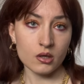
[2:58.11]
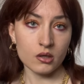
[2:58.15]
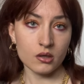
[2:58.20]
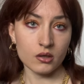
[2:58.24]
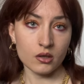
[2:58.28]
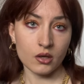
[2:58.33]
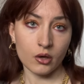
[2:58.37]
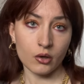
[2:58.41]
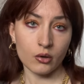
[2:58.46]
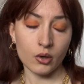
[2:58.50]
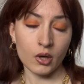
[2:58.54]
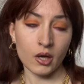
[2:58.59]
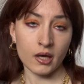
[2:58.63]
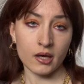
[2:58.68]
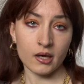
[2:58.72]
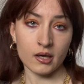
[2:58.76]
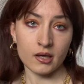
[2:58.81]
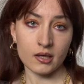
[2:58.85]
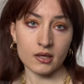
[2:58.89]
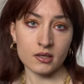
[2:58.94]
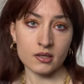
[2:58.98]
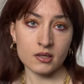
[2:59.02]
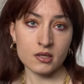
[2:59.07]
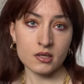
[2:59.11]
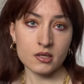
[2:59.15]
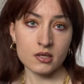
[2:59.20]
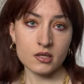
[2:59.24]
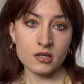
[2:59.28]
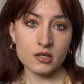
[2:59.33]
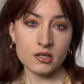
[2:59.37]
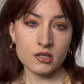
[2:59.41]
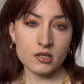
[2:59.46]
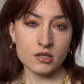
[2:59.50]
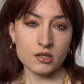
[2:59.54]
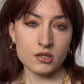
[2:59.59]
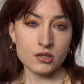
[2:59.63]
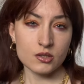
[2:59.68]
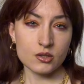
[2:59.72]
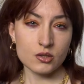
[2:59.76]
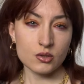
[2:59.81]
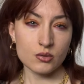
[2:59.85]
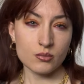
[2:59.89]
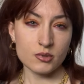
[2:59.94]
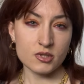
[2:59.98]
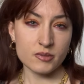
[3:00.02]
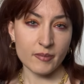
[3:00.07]
you know, a
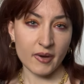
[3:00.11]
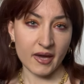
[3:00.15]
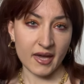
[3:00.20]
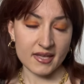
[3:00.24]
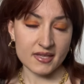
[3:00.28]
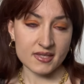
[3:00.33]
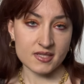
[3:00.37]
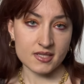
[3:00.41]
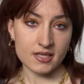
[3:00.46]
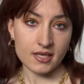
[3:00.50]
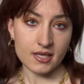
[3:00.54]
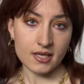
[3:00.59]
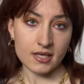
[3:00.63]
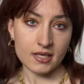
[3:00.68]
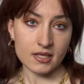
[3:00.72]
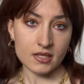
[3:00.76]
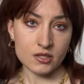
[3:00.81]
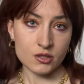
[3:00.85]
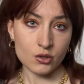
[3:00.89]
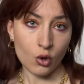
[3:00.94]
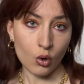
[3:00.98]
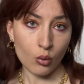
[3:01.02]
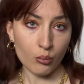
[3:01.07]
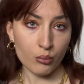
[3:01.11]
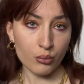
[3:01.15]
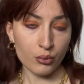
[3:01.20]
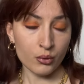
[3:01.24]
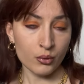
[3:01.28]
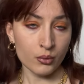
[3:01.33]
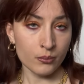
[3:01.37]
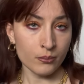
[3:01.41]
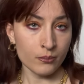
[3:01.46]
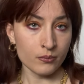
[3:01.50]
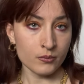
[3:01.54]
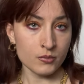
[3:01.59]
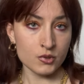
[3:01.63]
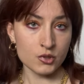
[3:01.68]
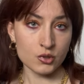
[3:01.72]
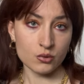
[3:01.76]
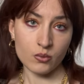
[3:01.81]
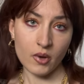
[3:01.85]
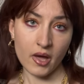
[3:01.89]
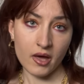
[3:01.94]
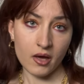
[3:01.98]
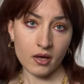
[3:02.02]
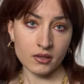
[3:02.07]
spaghetti top to
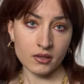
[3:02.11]
wear